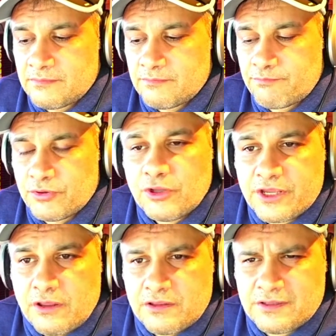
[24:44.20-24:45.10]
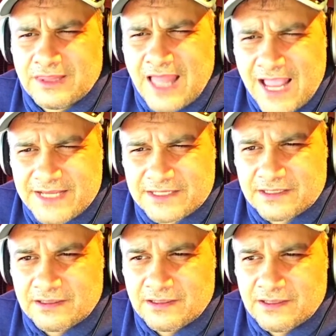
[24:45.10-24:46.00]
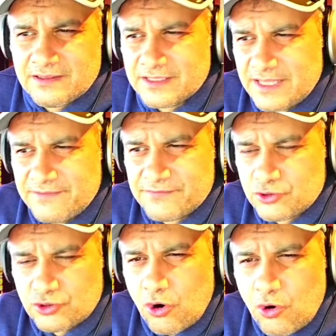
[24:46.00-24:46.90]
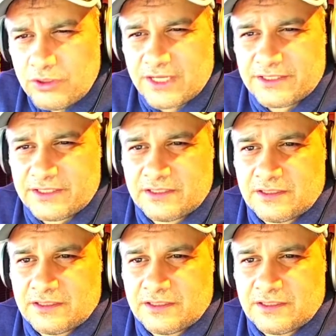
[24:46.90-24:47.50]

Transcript: But look at all the lies that they've told us.